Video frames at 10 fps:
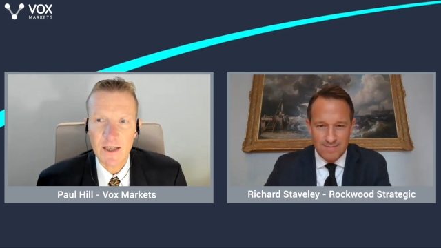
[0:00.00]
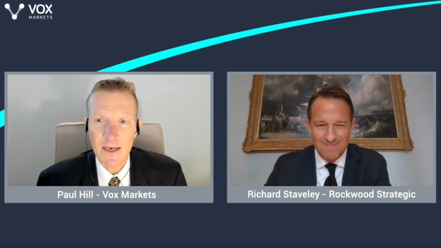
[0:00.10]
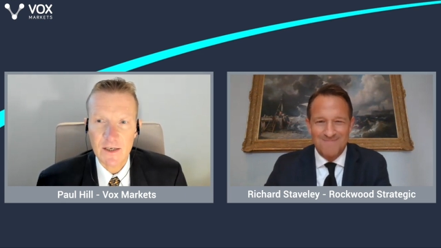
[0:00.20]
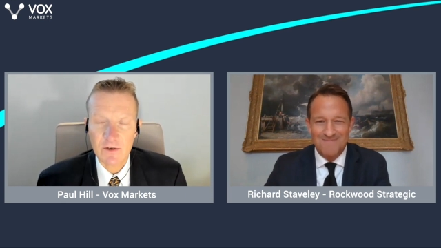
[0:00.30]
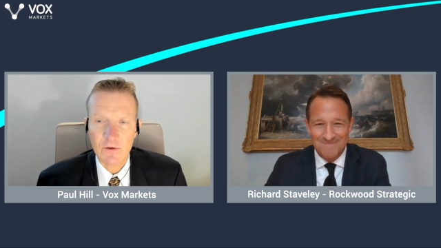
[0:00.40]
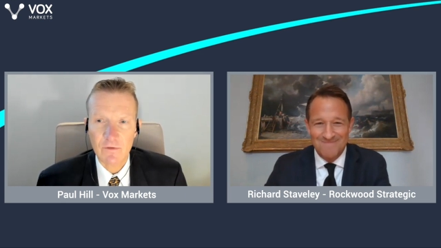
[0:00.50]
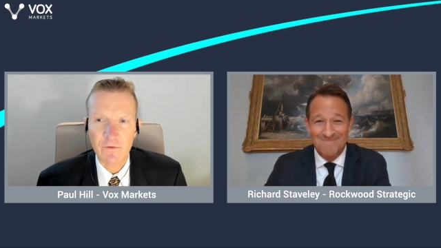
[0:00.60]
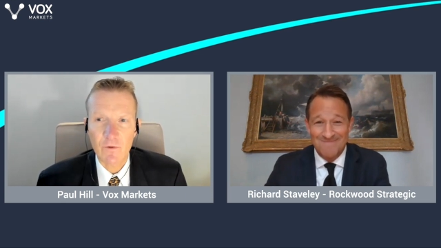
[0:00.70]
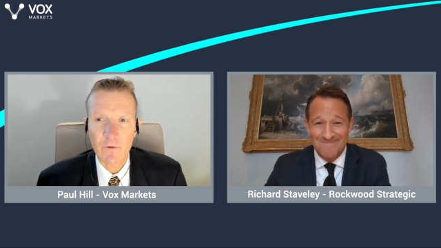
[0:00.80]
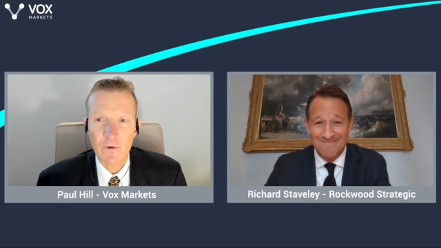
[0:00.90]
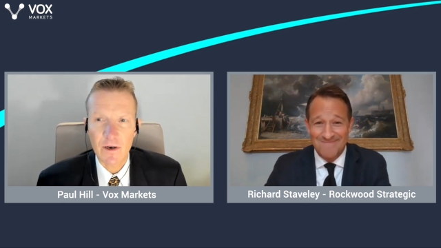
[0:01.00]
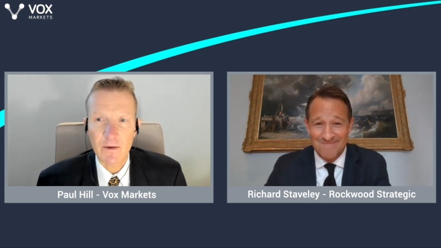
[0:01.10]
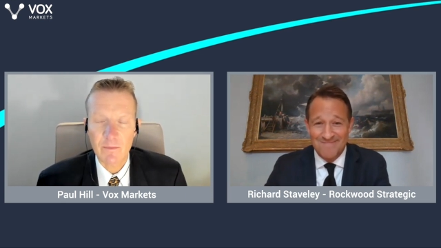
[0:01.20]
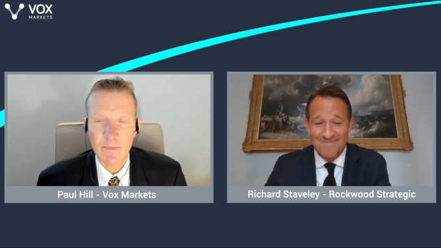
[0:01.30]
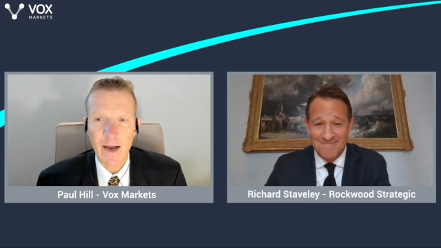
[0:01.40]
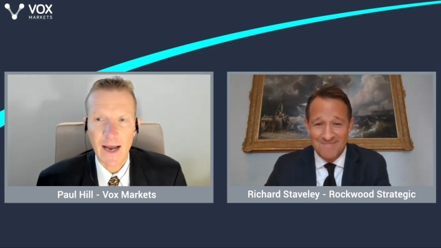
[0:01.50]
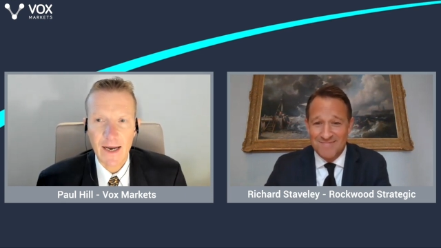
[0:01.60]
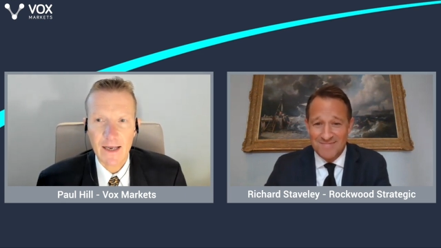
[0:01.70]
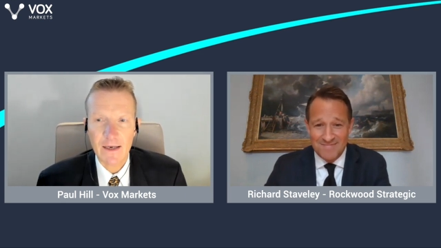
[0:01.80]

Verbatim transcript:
Speaker 1: and then has sort of fallen back.